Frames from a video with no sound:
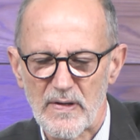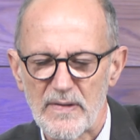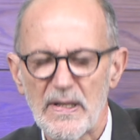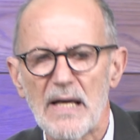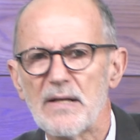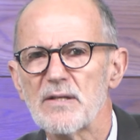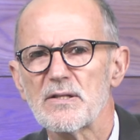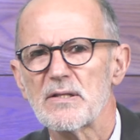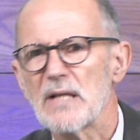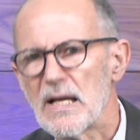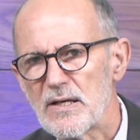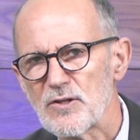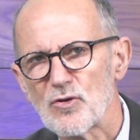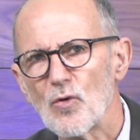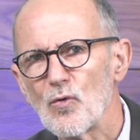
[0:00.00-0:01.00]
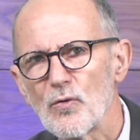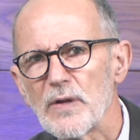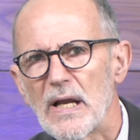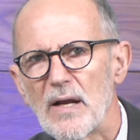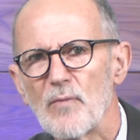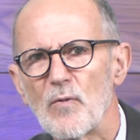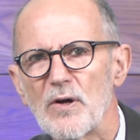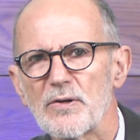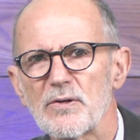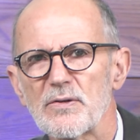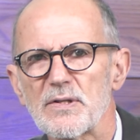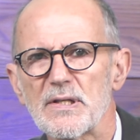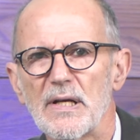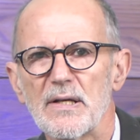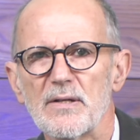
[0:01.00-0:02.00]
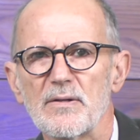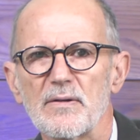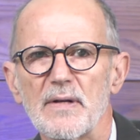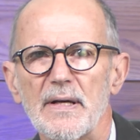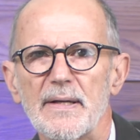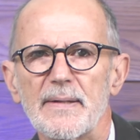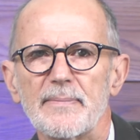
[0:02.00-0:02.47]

and that is all that I want to say today.